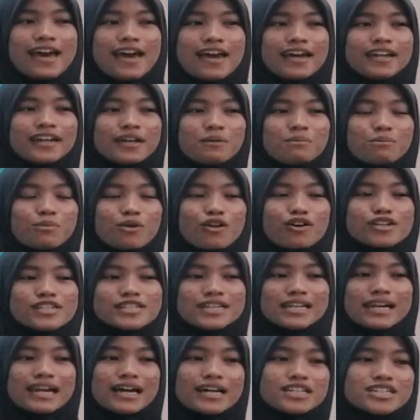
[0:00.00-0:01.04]
and employs
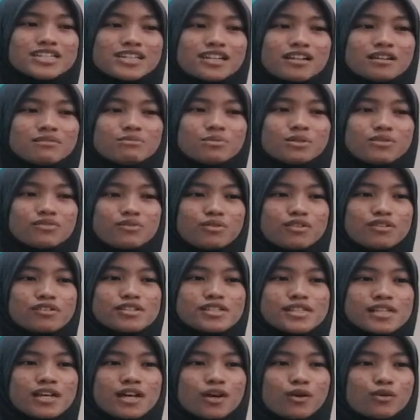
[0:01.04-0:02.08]
a large labor force,